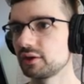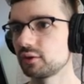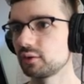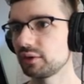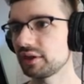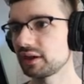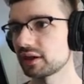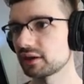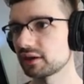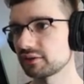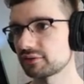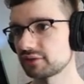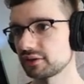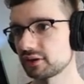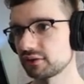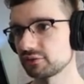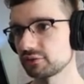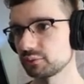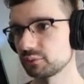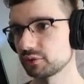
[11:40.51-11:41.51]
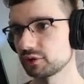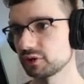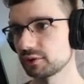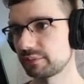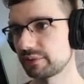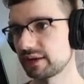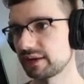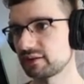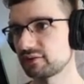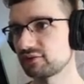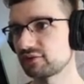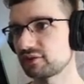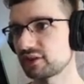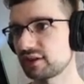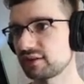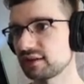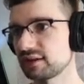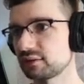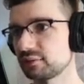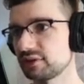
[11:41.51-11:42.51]
We got ourselves a workbench.
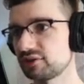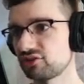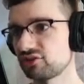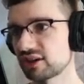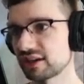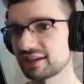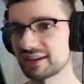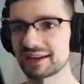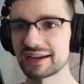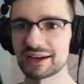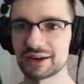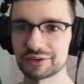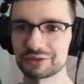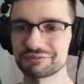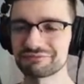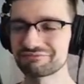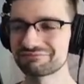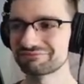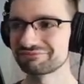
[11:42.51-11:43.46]
I think we check it out.